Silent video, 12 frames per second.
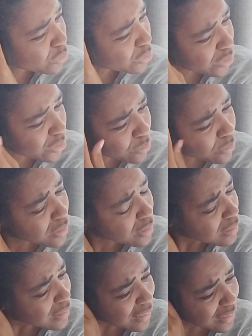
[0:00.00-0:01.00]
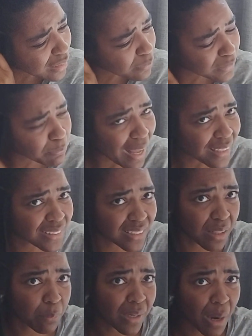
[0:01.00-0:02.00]
you, it comes back to them,
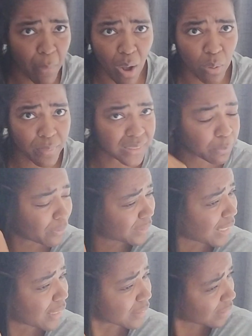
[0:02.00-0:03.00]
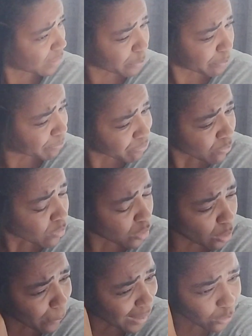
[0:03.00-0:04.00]
and I'm always protected, no
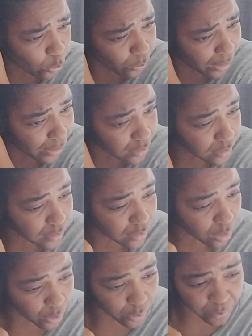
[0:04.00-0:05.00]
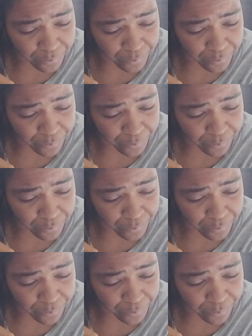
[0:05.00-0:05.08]
matter what. So,